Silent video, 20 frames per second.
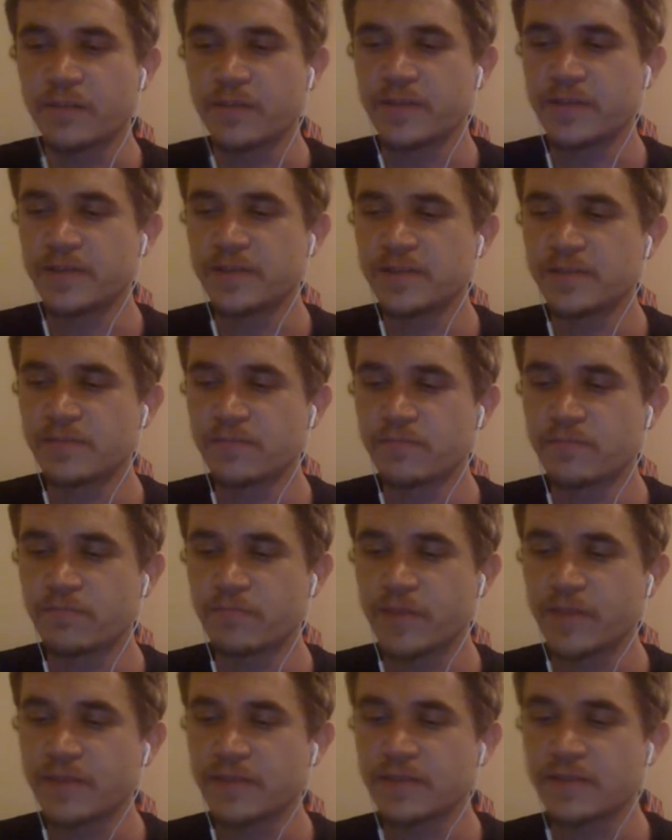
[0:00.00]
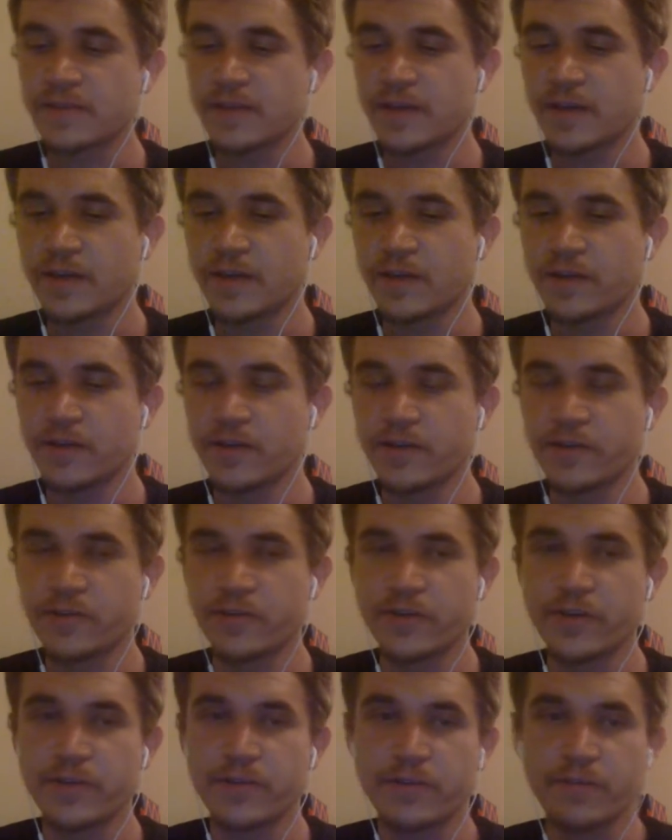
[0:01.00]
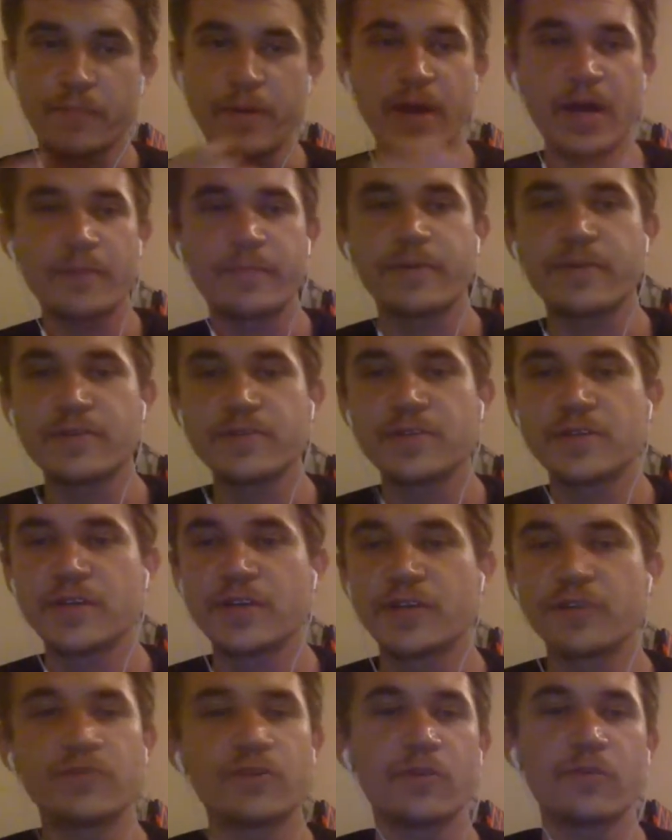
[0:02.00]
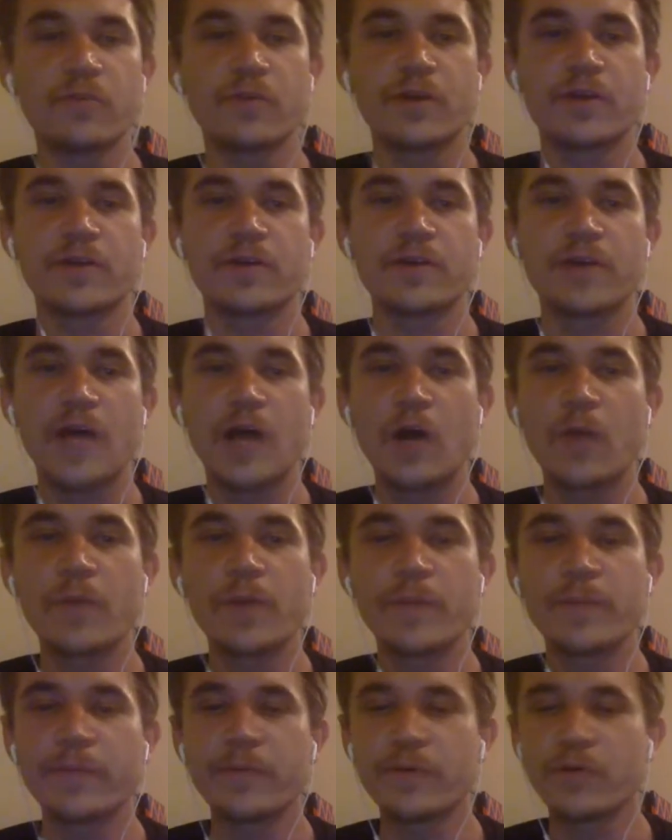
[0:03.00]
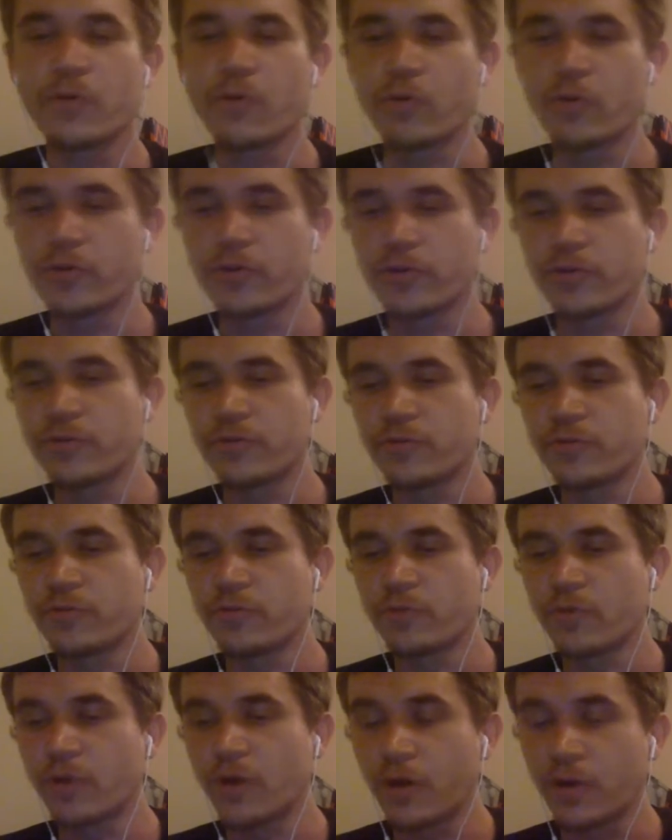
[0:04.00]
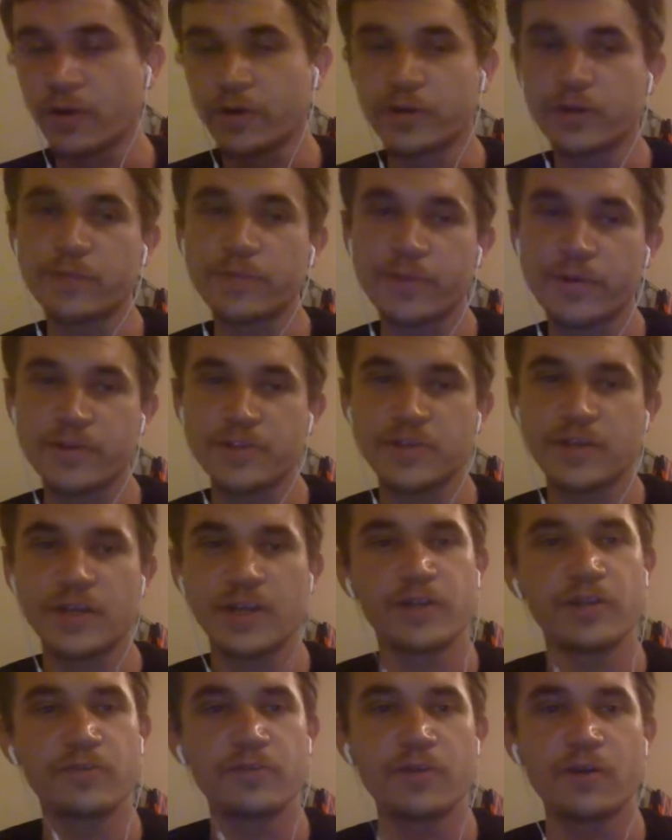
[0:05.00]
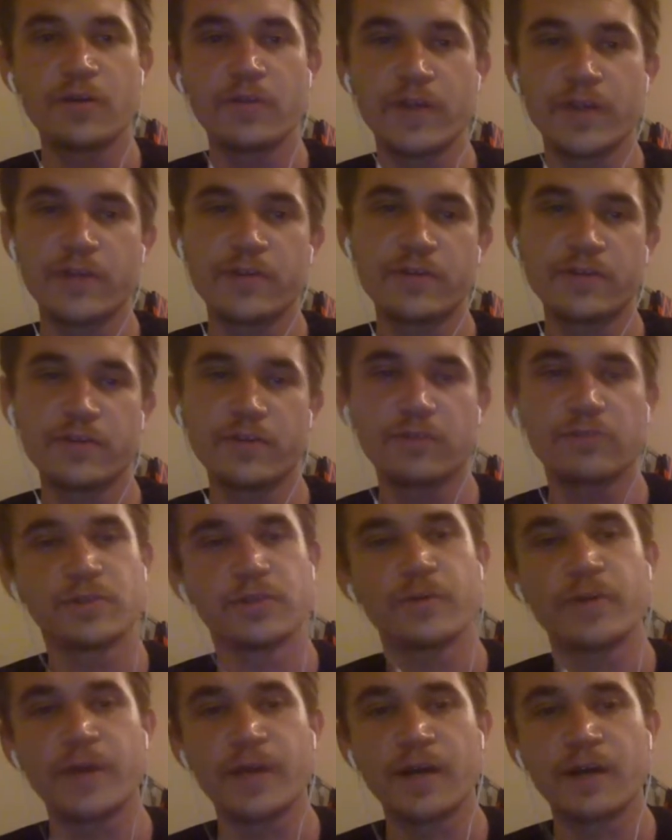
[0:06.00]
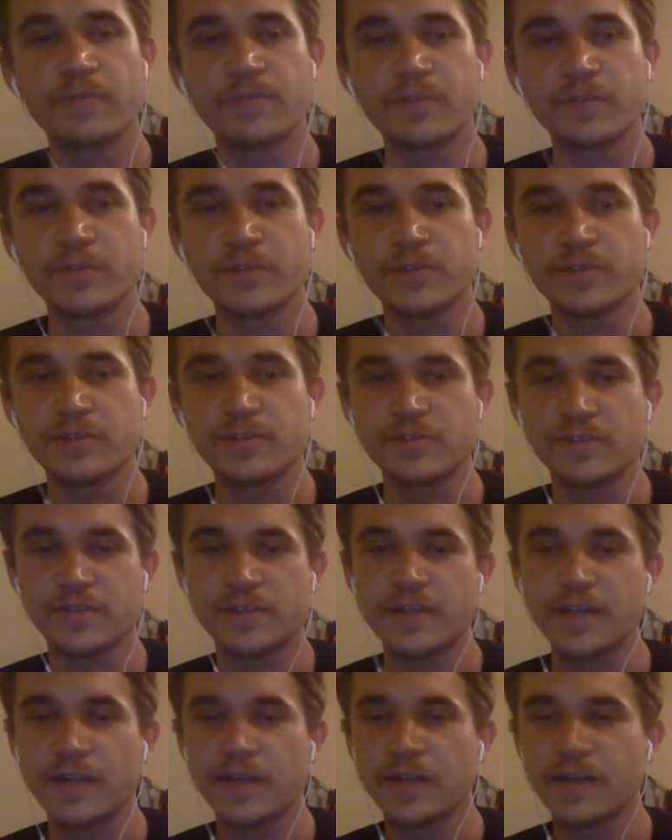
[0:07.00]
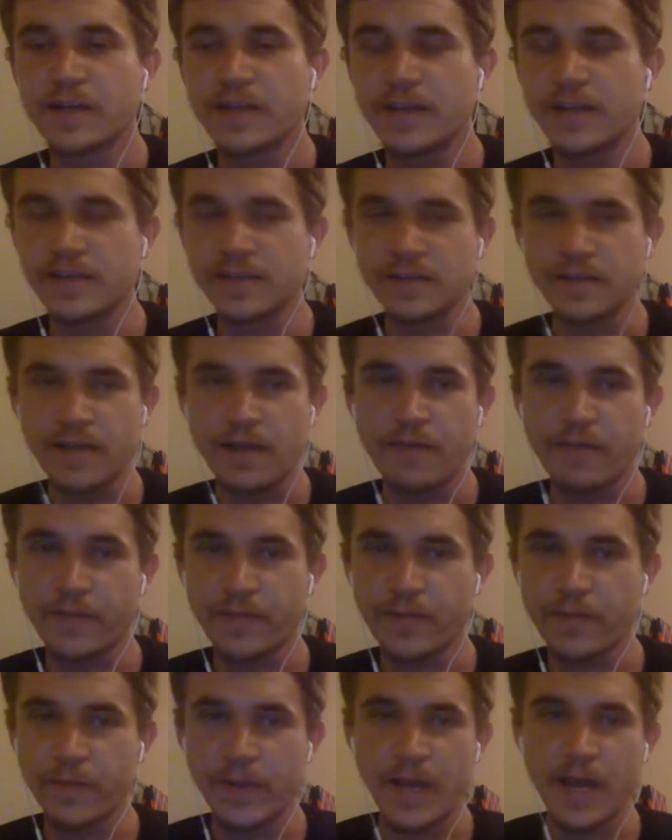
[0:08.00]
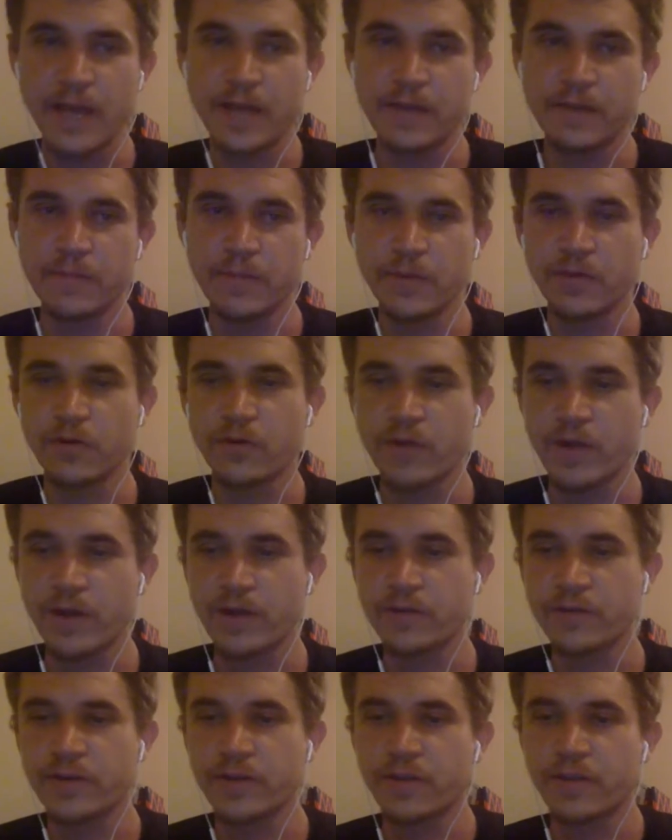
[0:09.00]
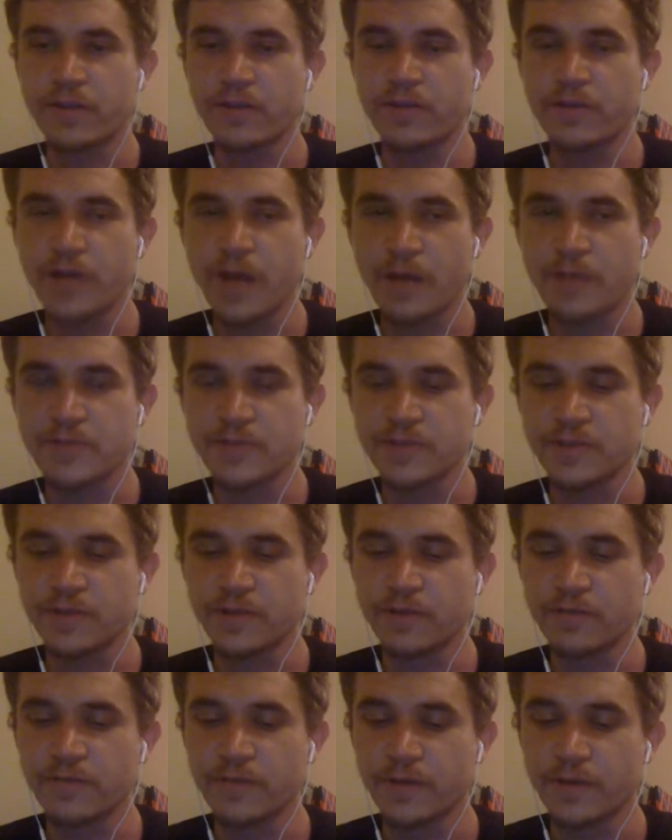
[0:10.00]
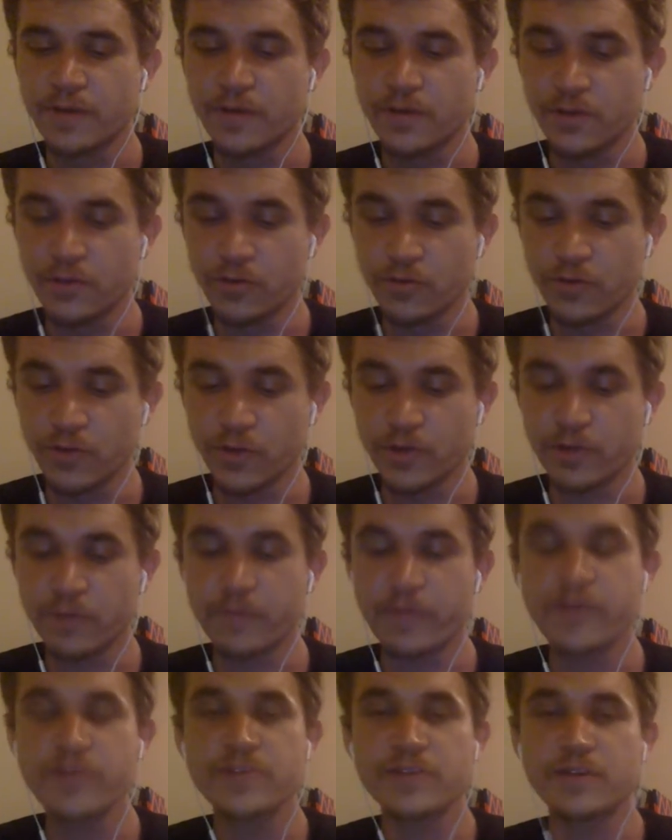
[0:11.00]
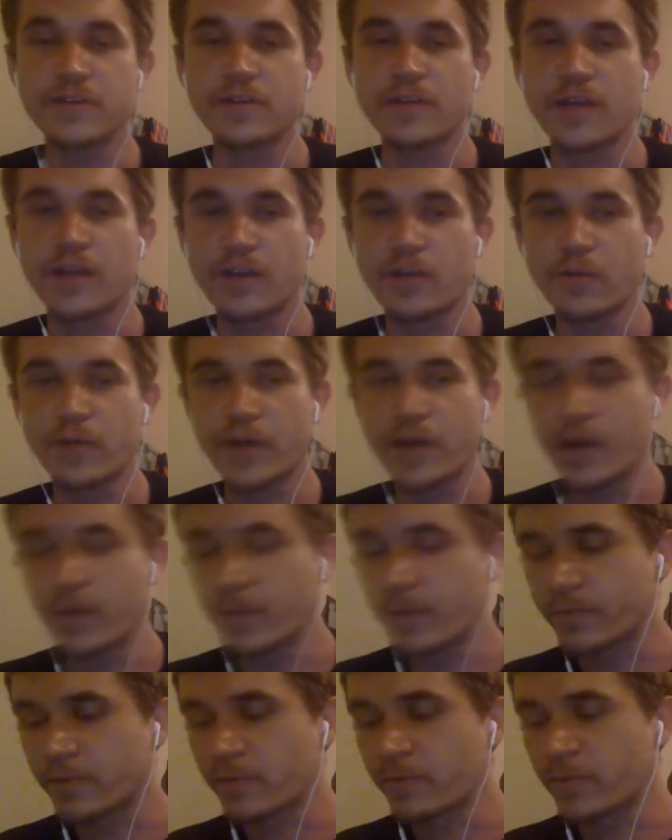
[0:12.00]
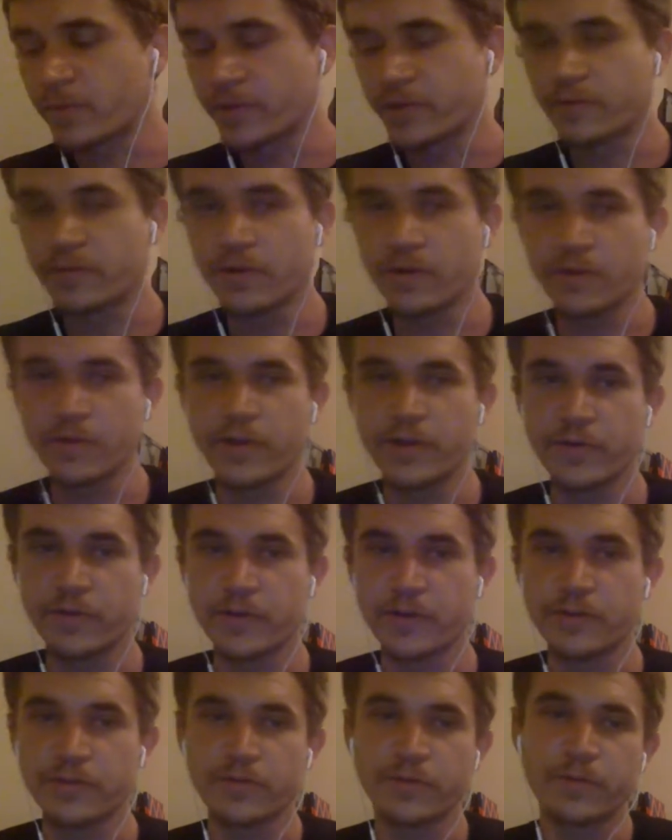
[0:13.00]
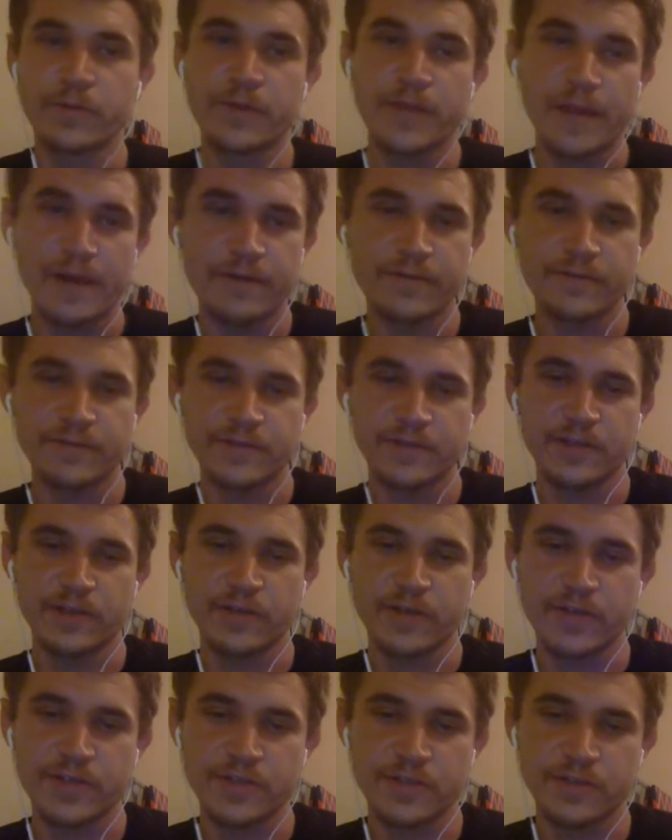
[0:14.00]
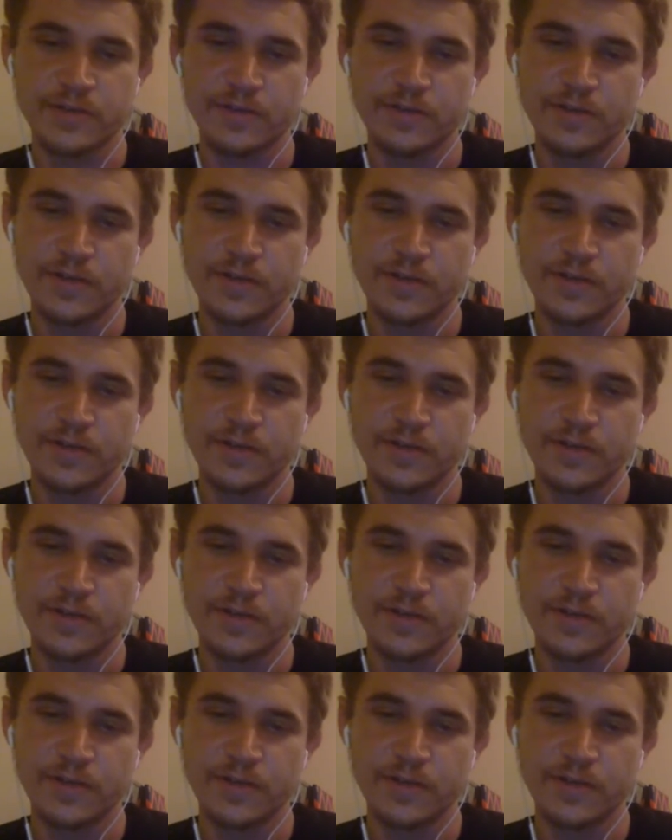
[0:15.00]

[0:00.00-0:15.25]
He's basically saying either a bad person, you don't want to help people, or you are a good person and you know that the only way to help someone is to use the state. He doesn't allow for there to be any middle ground or any third option of you are a good person and you want to help people, but you know that you can do it without using aggression.